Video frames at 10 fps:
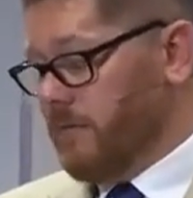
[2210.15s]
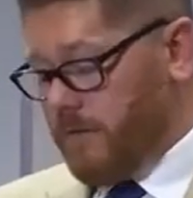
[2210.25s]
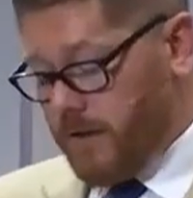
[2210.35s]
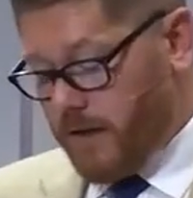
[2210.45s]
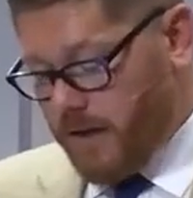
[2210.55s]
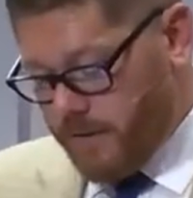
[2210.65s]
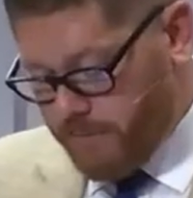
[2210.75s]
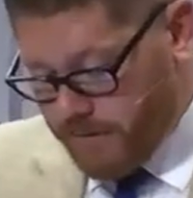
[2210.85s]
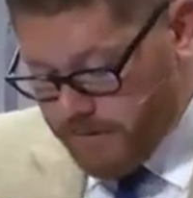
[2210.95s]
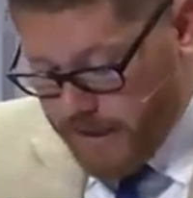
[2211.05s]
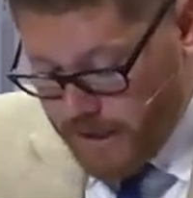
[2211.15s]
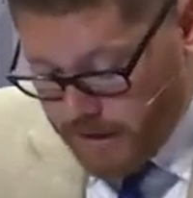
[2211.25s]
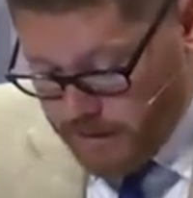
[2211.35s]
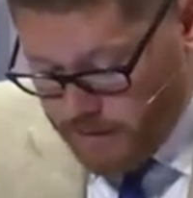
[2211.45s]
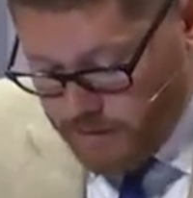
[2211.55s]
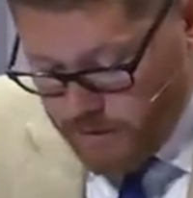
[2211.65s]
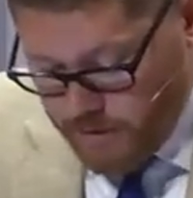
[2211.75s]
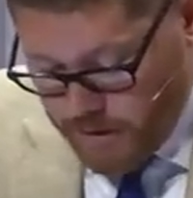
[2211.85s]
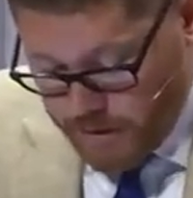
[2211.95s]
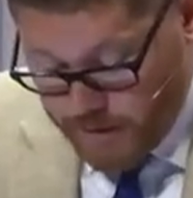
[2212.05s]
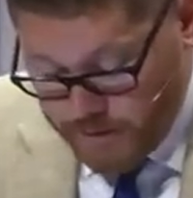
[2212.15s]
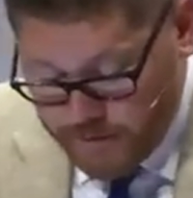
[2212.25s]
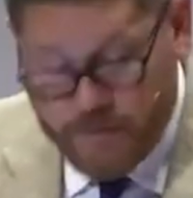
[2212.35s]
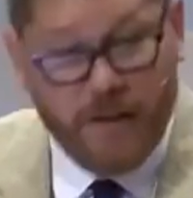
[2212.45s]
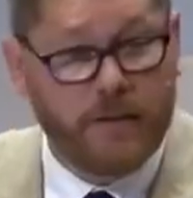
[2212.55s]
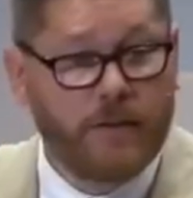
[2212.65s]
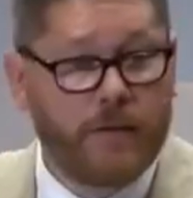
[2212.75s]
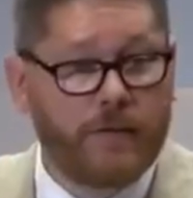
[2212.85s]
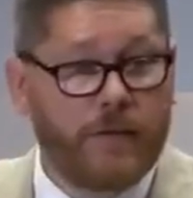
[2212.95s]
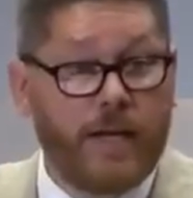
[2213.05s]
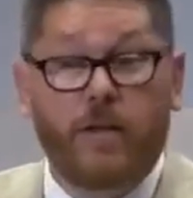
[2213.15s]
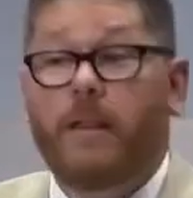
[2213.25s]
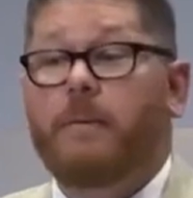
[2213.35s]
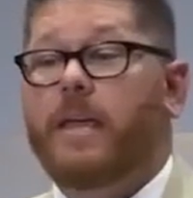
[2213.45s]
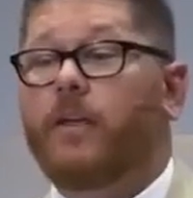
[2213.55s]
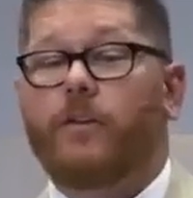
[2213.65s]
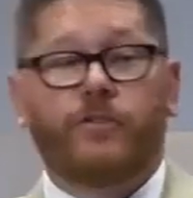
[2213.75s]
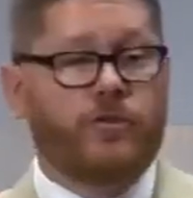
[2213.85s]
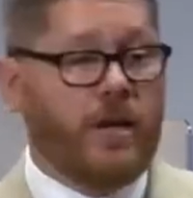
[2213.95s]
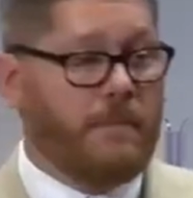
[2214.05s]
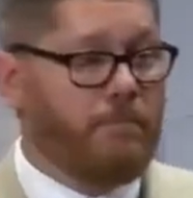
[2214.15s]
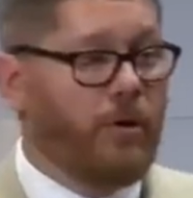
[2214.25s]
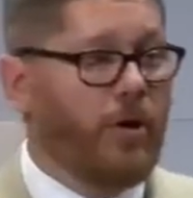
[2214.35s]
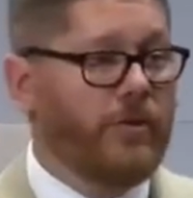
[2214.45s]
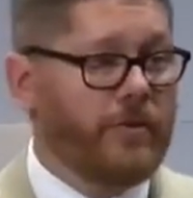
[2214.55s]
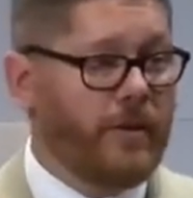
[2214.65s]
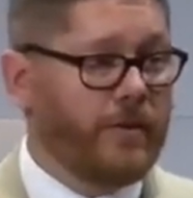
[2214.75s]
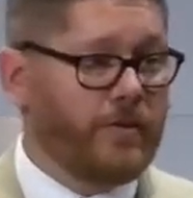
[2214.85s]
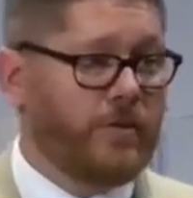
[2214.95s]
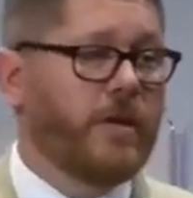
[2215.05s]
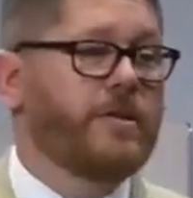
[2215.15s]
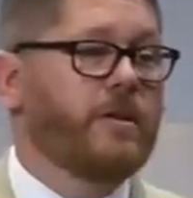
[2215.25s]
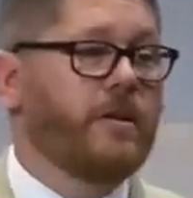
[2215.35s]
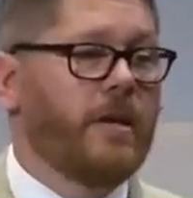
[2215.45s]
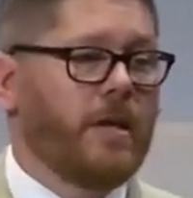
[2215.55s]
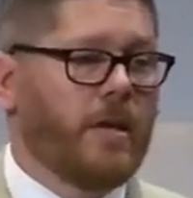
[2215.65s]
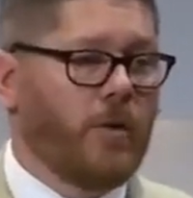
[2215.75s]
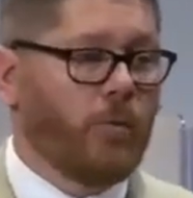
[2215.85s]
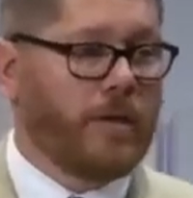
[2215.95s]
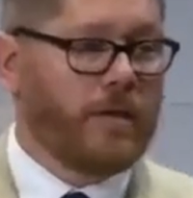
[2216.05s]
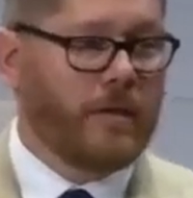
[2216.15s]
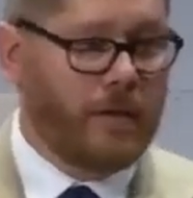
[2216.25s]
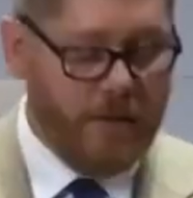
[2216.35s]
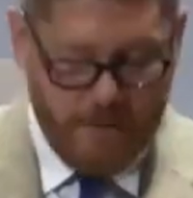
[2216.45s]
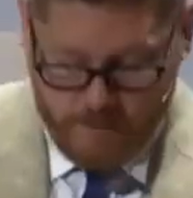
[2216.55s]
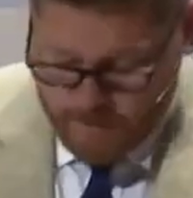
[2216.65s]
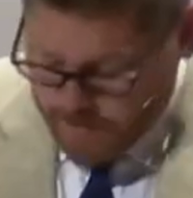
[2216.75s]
The hypostatic union, it's stuck together. Let me illustrate Paul's illustration with another